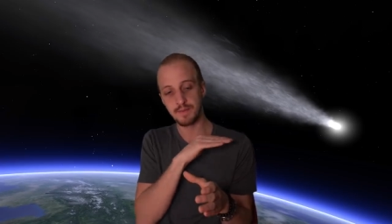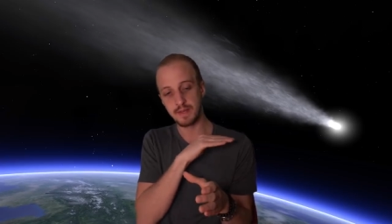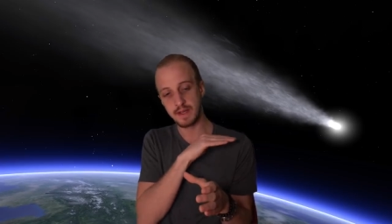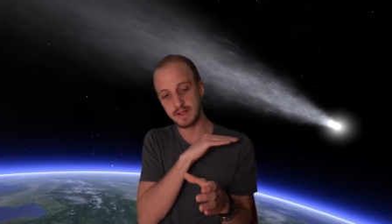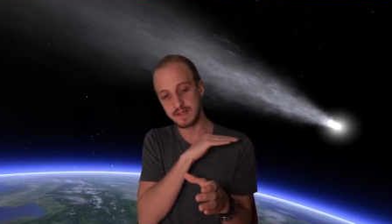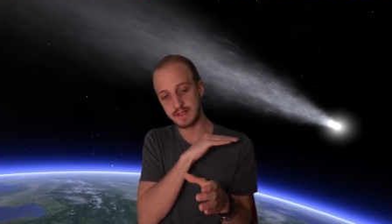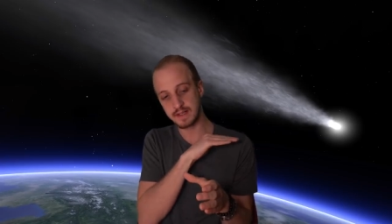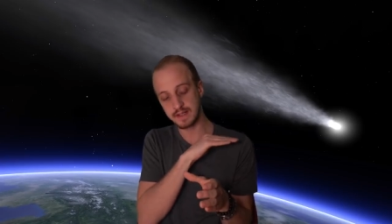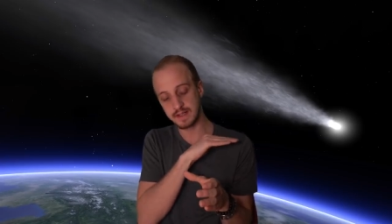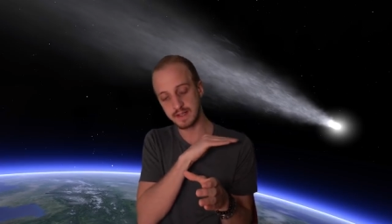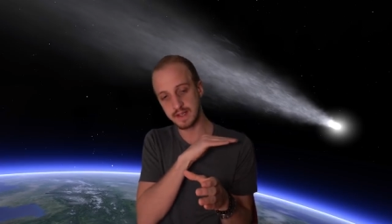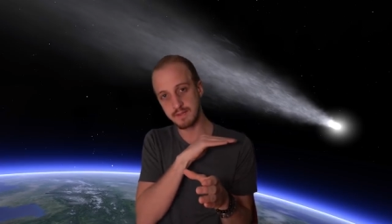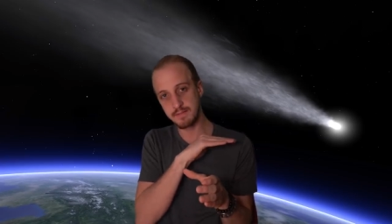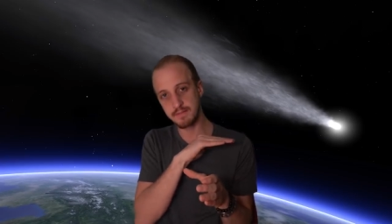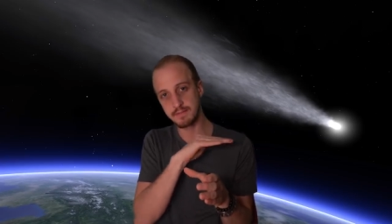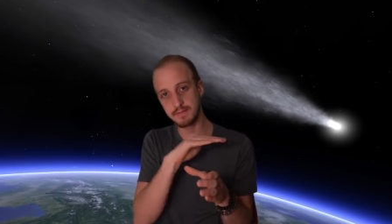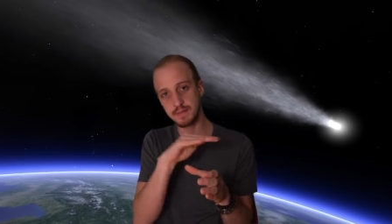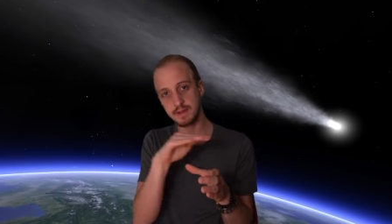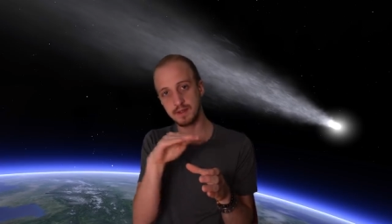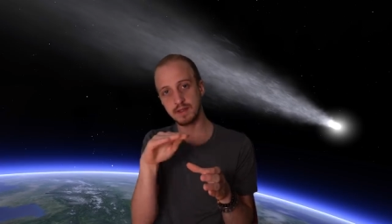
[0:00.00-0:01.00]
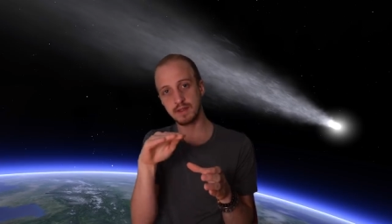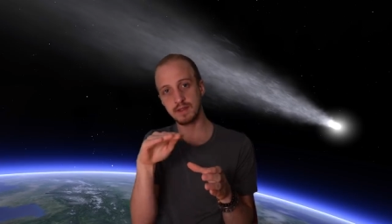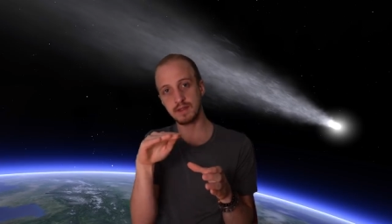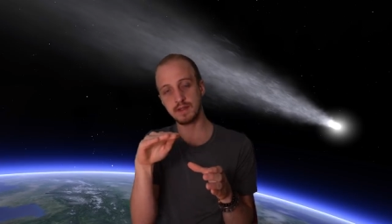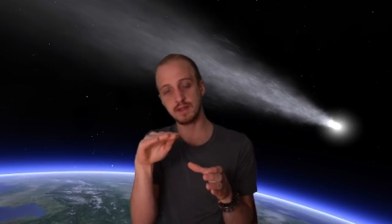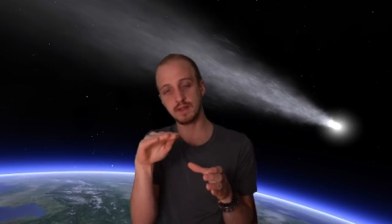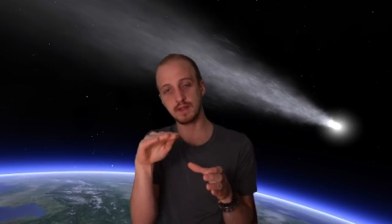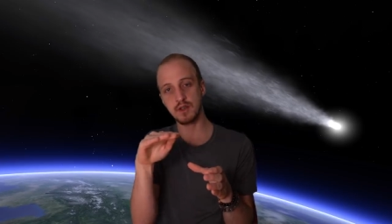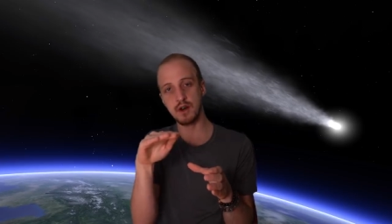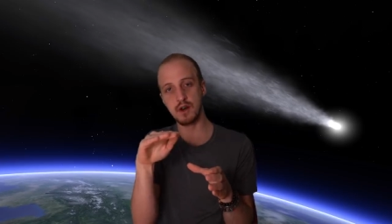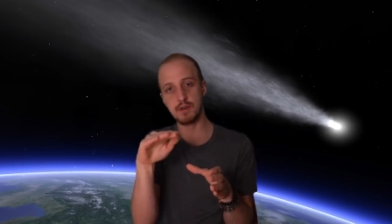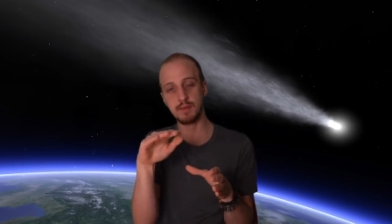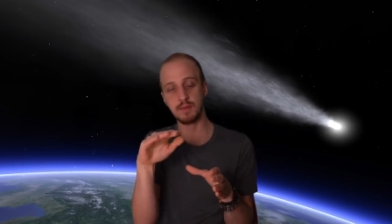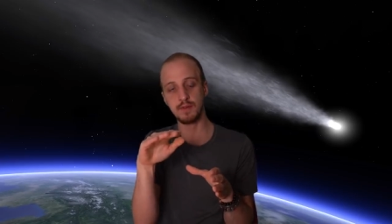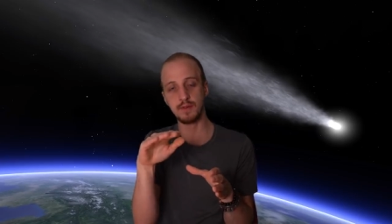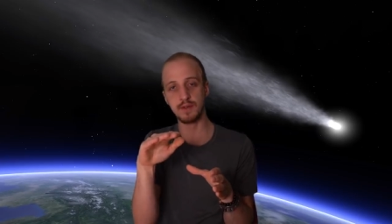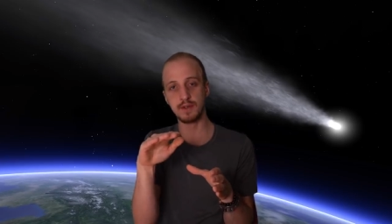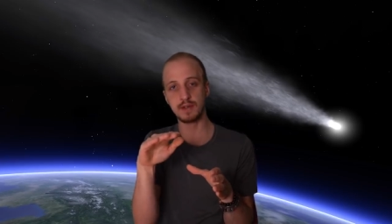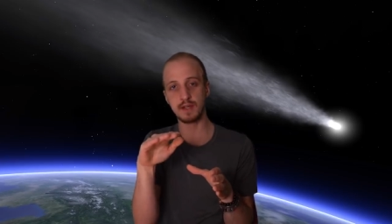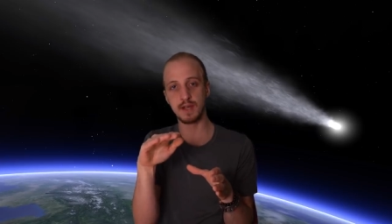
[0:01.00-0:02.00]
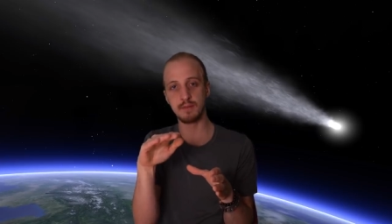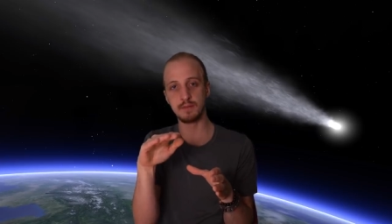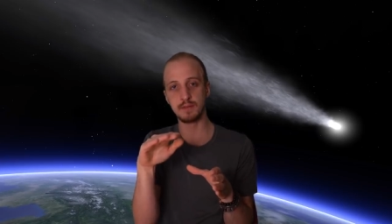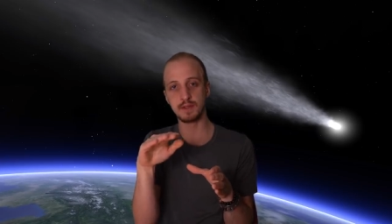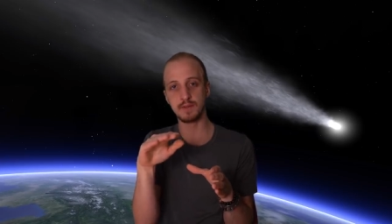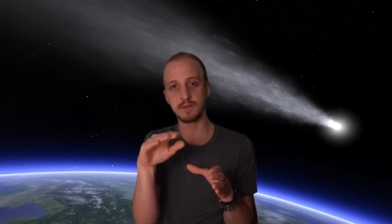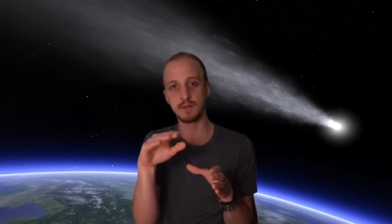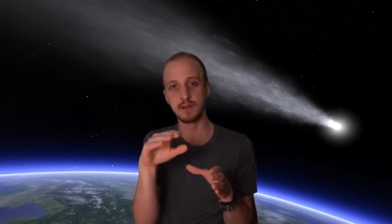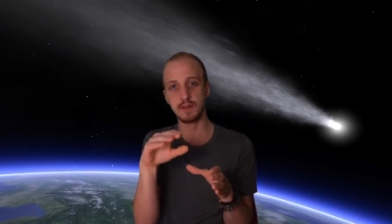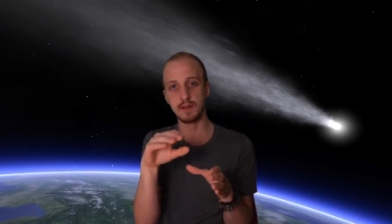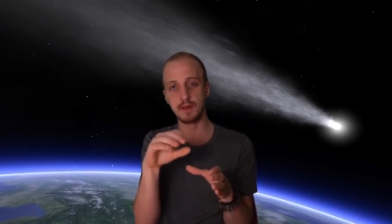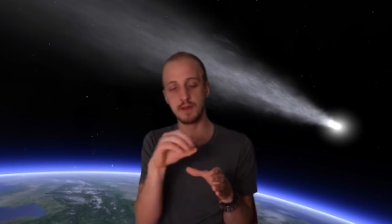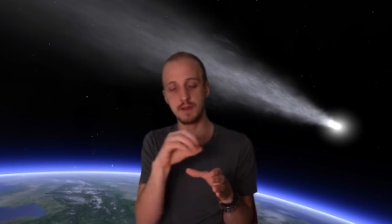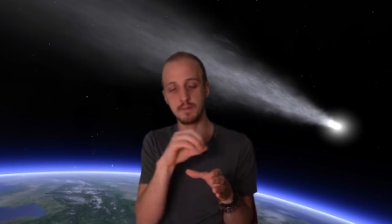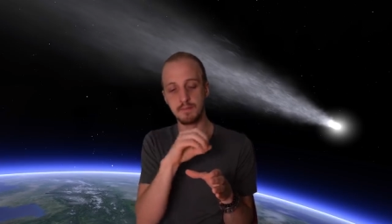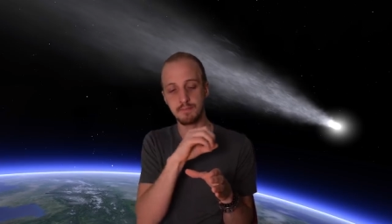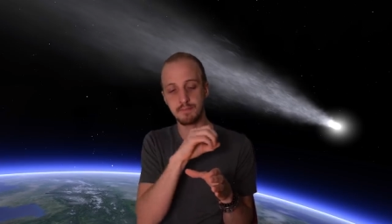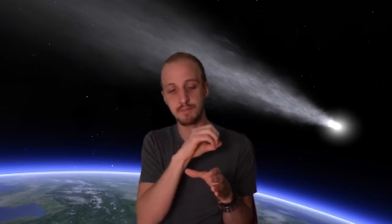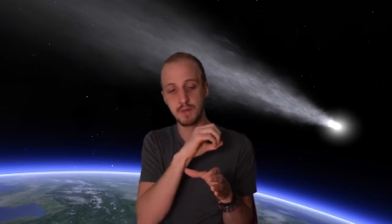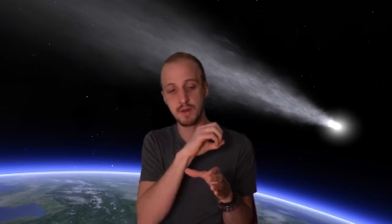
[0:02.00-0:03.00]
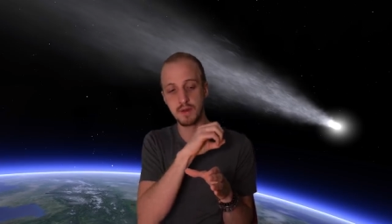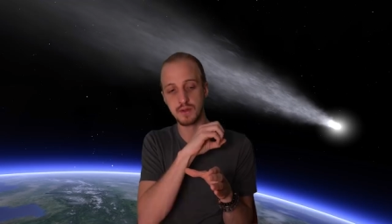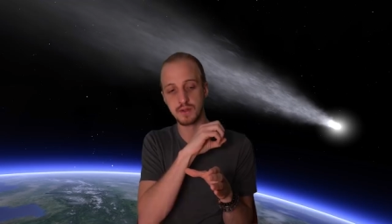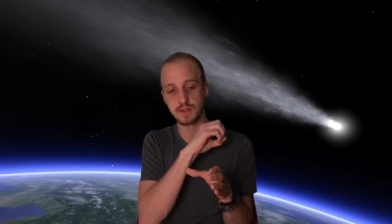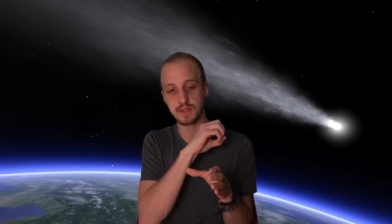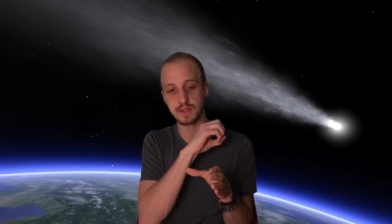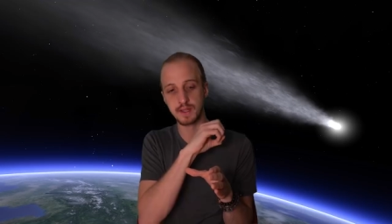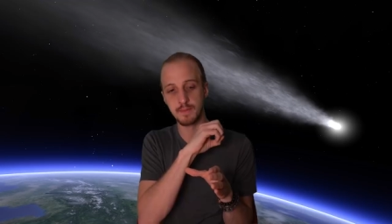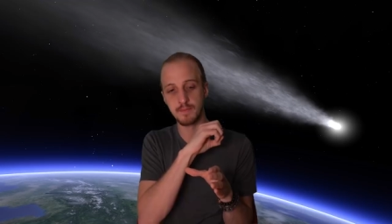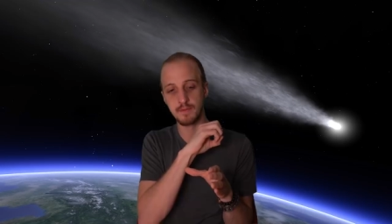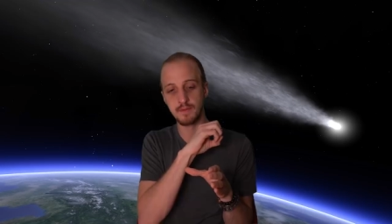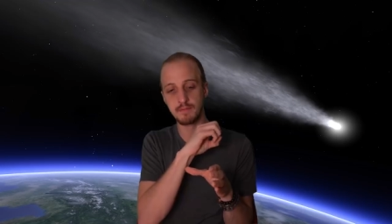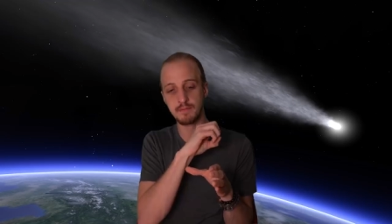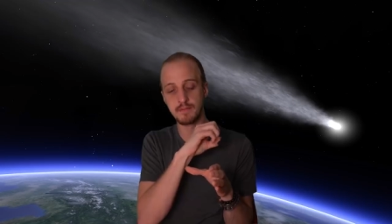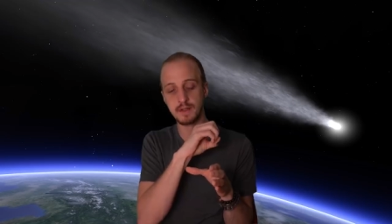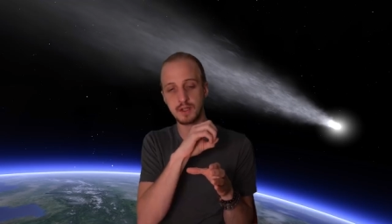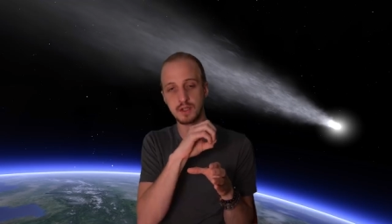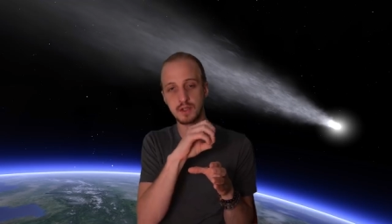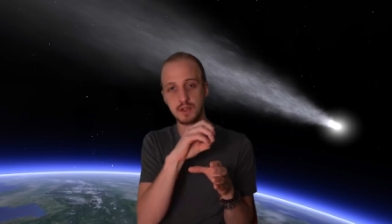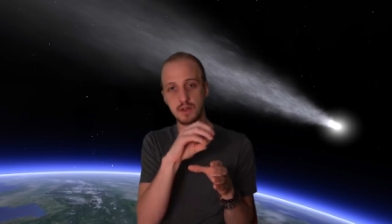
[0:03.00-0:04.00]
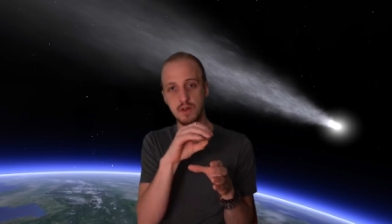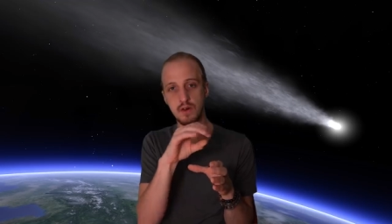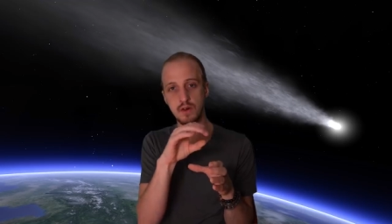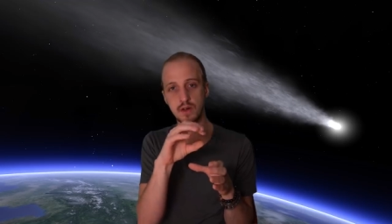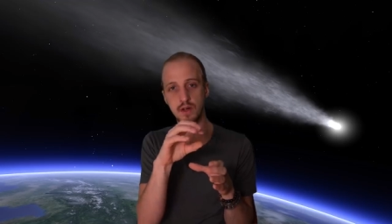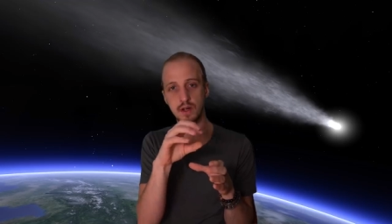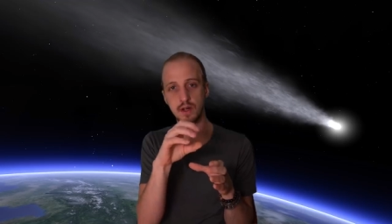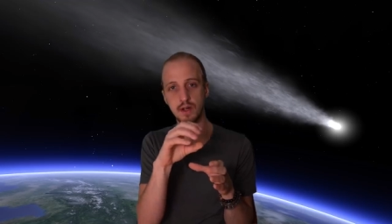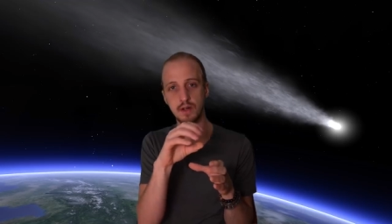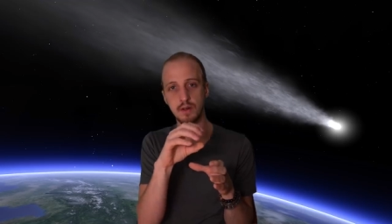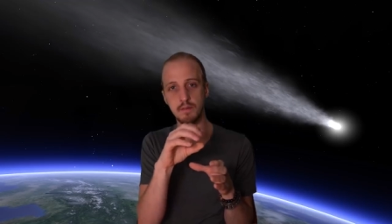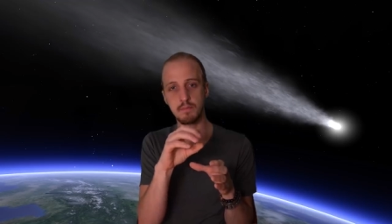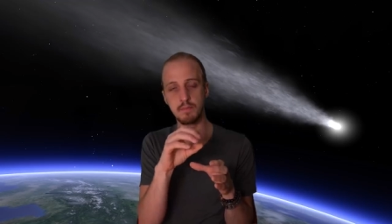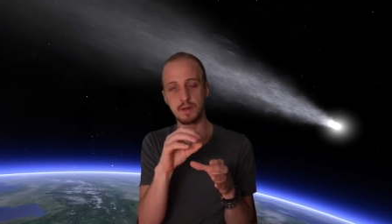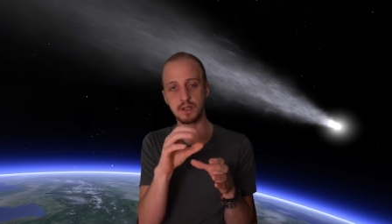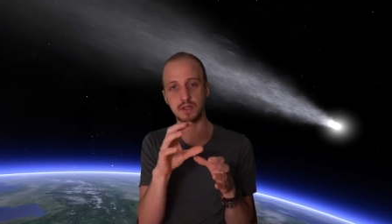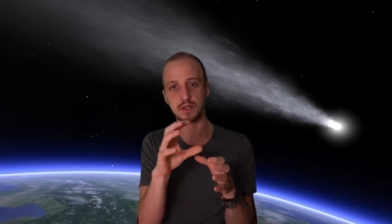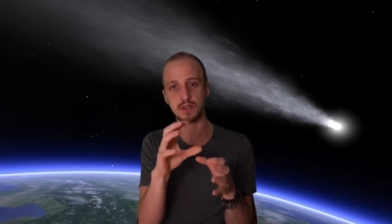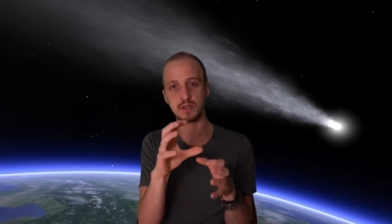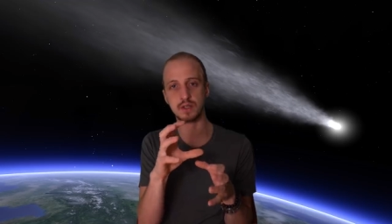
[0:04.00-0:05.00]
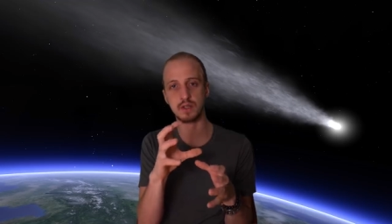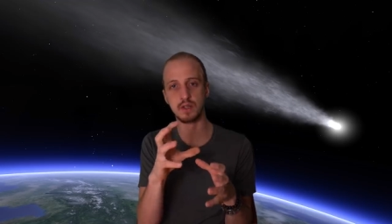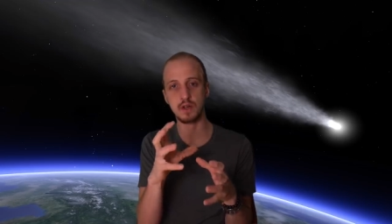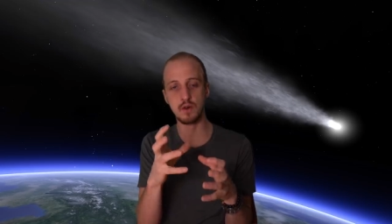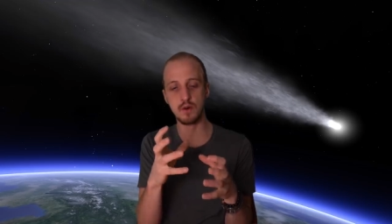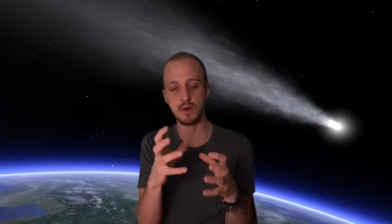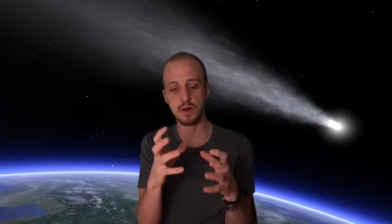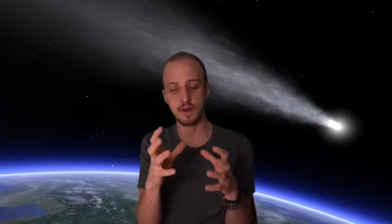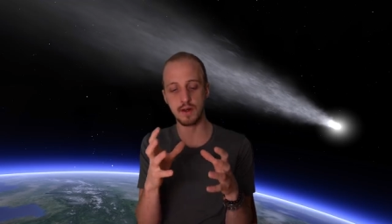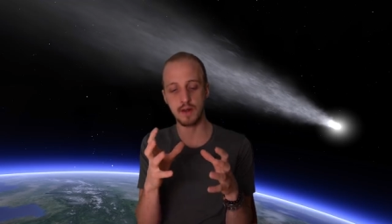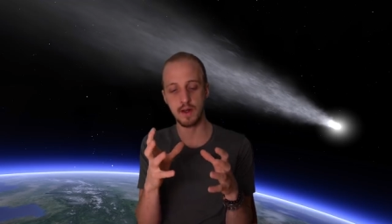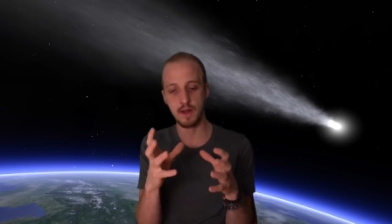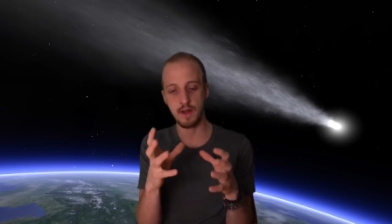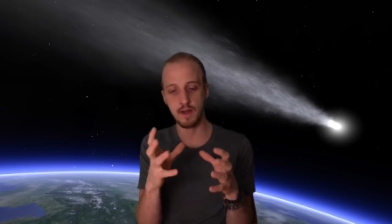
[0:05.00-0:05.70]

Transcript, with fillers: it skims the top of Earth's atmosphere and burns up for much longer, much slower,